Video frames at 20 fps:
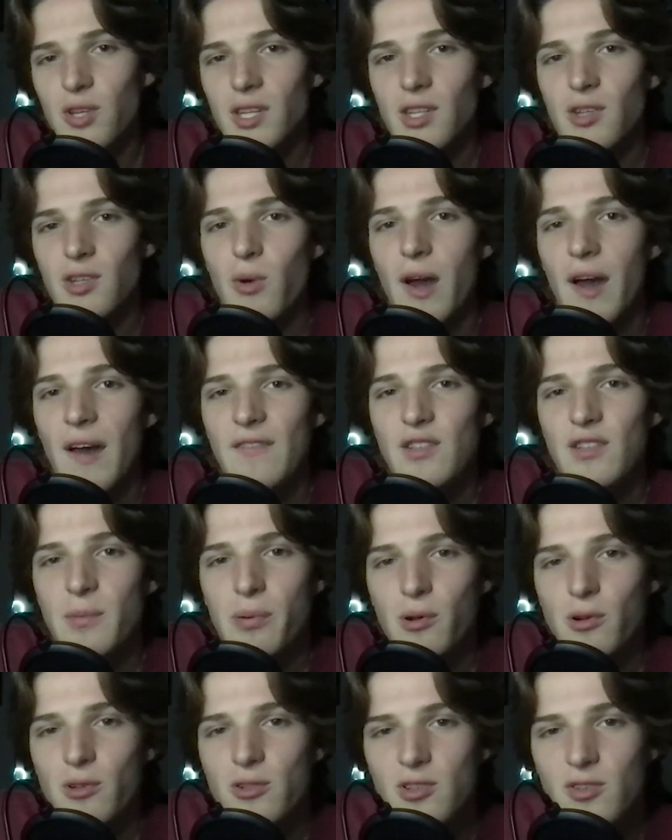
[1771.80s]
You have to
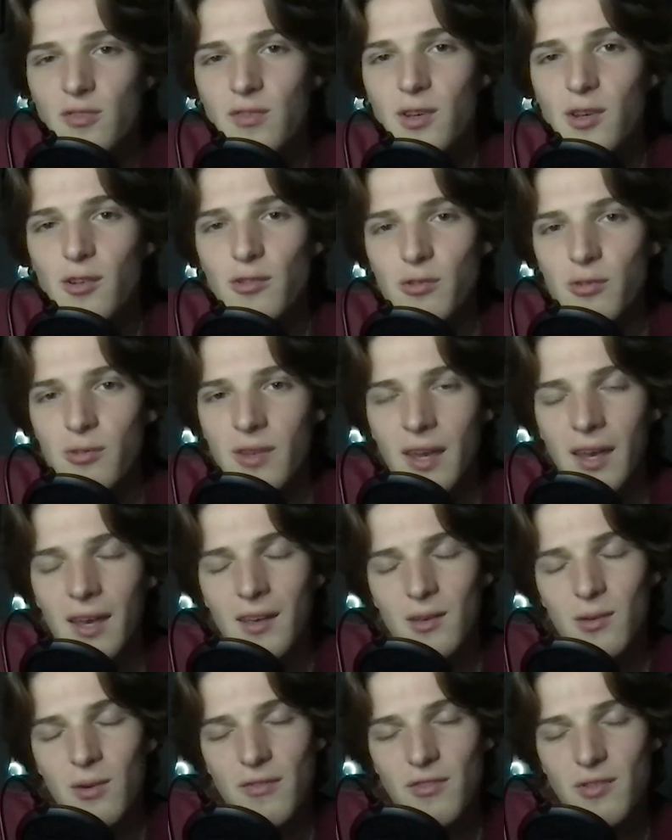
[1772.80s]
persevere through that.
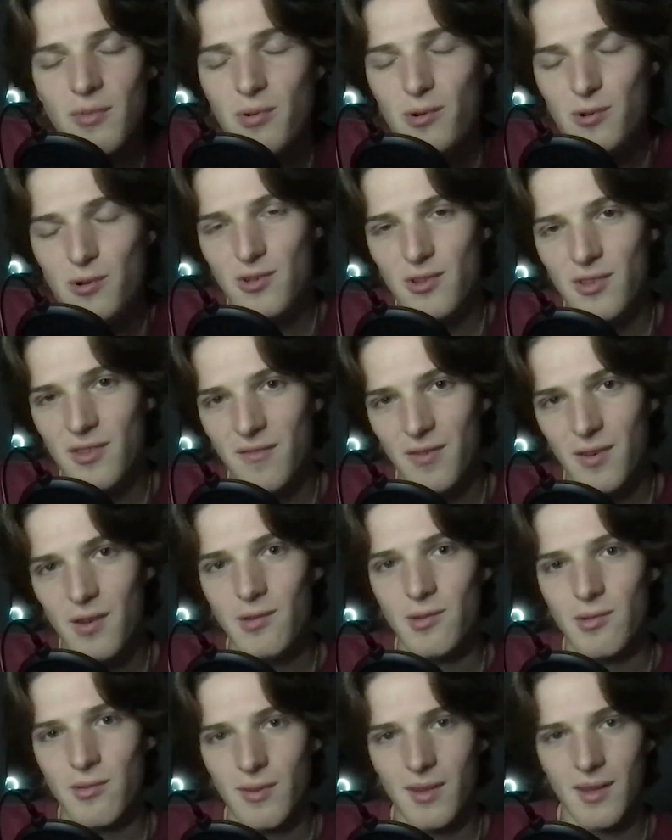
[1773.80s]

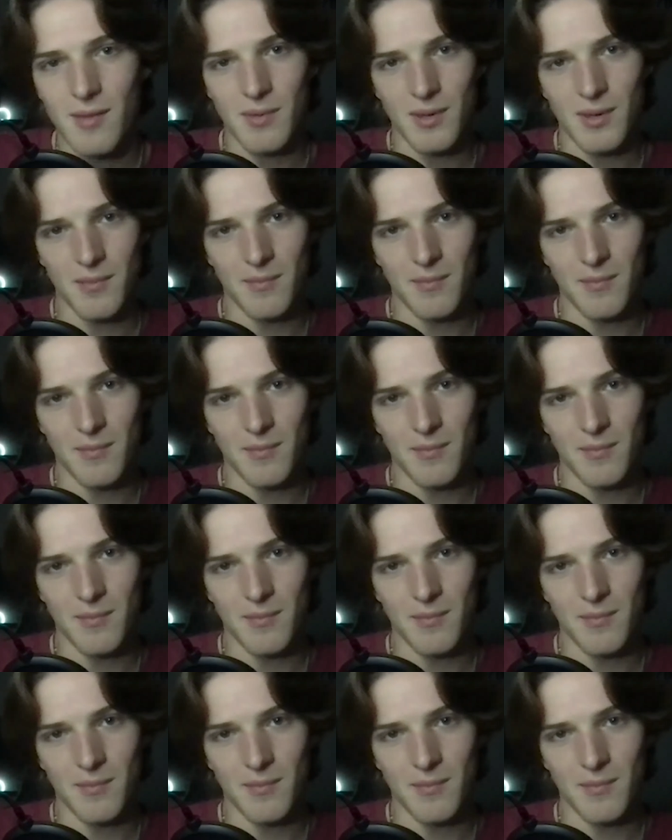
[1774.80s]
Bob.